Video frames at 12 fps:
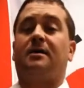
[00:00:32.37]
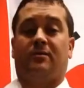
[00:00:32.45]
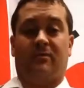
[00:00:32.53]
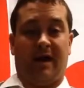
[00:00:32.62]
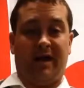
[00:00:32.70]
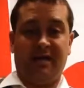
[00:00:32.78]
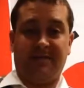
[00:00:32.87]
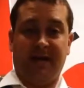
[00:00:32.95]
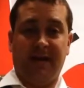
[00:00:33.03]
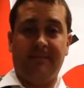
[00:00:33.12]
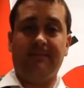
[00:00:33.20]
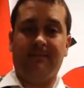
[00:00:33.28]
Ready to
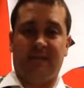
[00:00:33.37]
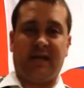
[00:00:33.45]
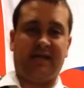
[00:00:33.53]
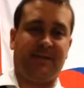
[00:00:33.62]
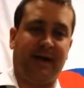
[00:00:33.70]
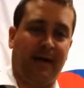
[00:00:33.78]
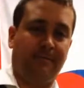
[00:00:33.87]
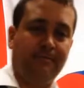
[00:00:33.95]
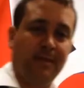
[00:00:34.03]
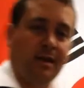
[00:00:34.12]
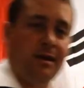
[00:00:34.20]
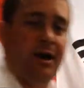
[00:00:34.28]
begin? Let's begin.
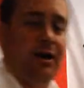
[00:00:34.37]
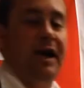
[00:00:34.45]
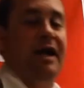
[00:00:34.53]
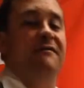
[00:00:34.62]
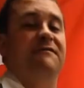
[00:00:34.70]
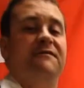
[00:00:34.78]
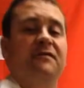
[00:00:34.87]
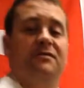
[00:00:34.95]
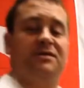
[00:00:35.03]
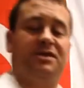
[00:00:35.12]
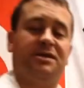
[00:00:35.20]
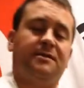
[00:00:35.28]
Okay,
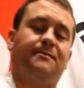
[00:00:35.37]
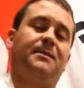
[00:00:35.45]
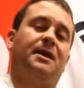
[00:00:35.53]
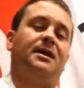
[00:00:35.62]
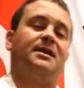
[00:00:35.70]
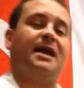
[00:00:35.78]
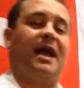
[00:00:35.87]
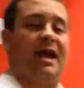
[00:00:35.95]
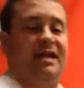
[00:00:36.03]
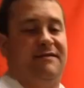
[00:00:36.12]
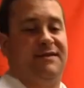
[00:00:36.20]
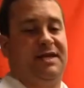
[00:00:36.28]
first, the
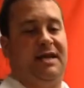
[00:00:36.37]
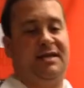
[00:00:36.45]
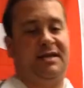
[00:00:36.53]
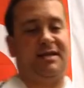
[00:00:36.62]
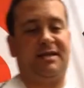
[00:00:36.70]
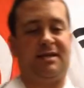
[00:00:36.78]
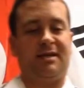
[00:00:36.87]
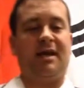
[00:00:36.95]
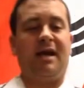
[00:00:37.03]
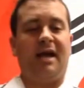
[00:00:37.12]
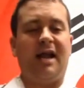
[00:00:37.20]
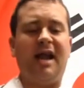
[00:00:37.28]
active sentence.
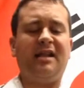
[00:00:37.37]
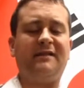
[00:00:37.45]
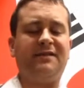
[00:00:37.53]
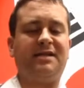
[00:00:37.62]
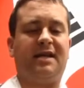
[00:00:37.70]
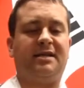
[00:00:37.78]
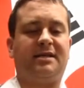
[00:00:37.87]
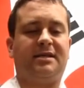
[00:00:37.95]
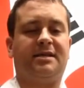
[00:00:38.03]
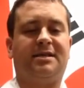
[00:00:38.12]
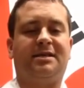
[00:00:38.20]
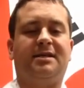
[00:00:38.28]
An active
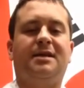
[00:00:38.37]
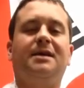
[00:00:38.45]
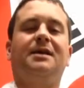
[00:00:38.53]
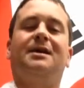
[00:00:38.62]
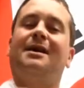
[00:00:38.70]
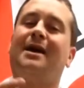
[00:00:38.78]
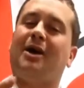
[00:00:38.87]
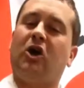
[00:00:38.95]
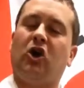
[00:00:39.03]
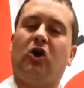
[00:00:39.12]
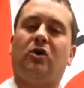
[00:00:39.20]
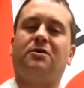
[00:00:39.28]
sentence
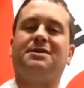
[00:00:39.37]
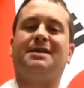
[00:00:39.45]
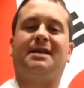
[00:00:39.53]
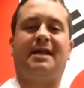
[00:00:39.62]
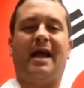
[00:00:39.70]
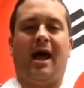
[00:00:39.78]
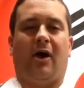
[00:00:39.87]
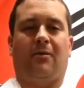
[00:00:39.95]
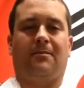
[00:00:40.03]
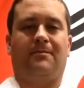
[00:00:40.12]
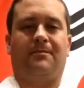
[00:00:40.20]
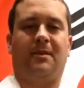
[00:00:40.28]
occurs
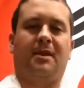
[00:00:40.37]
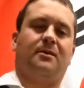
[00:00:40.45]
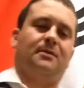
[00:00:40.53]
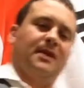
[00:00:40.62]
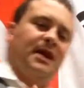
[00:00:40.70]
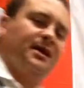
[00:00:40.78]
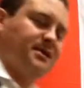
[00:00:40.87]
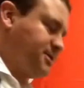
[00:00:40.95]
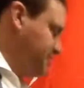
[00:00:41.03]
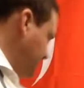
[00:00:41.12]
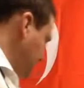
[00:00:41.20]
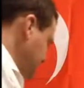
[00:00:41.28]
now. Okay,
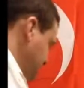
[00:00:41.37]
so for